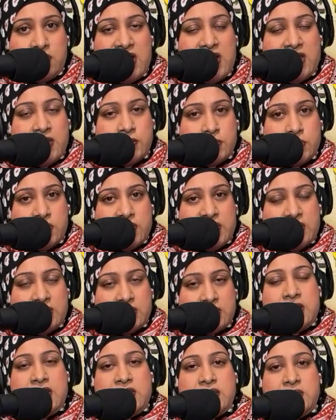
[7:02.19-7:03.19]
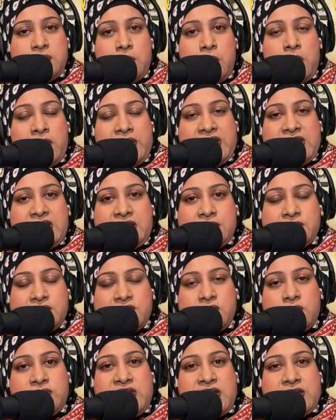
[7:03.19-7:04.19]
I cook it in the morning
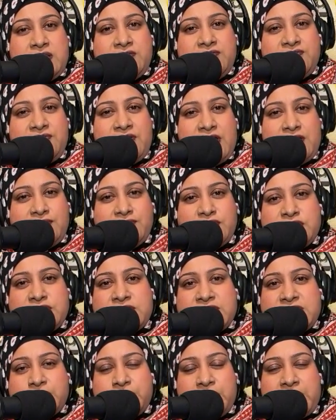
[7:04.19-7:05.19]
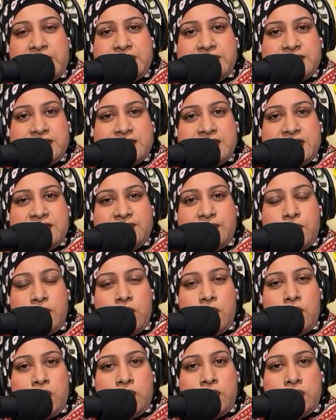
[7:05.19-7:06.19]
so that the flavors, the spices have
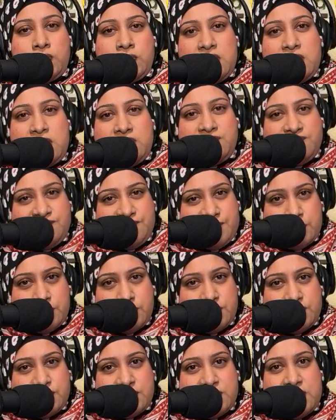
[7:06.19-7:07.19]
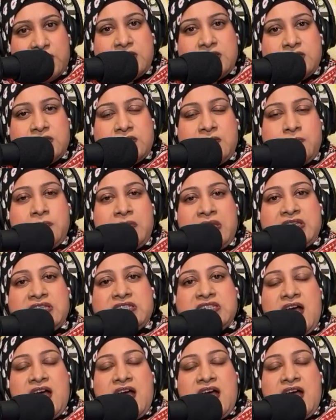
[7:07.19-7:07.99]
all infused into the meat.